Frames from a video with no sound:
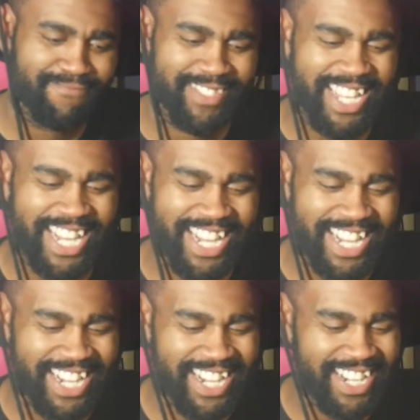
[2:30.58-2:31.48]

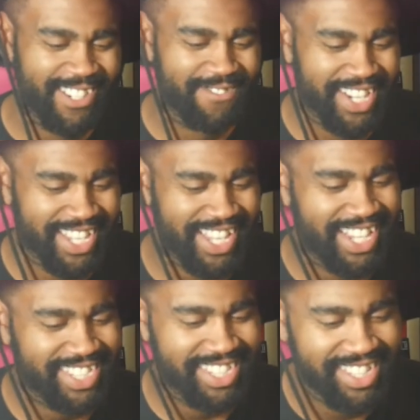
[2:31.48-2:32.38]
Ah, oh my
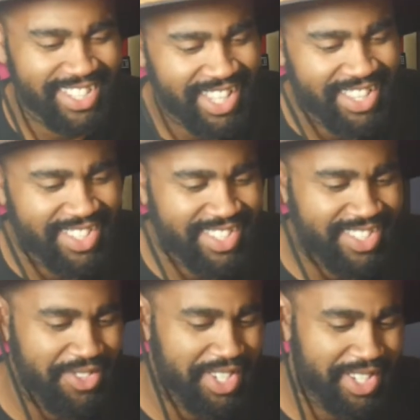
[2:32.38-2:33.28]
gosh, it look it looks
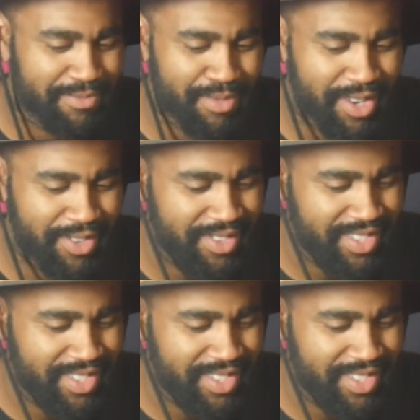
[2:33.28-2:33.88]
so good, bro.